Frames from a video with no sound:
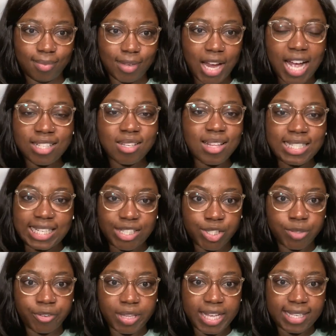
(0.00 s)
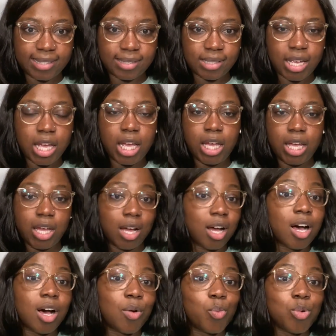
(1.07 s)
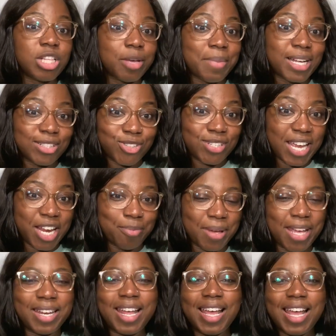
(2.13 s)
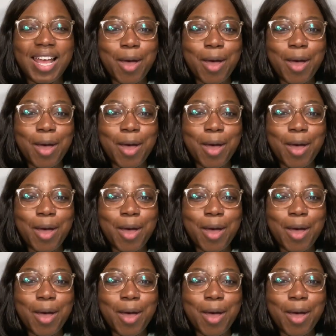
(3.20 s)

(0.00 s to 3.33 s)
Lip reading: I saw the teasers for this, Willem Entertainment.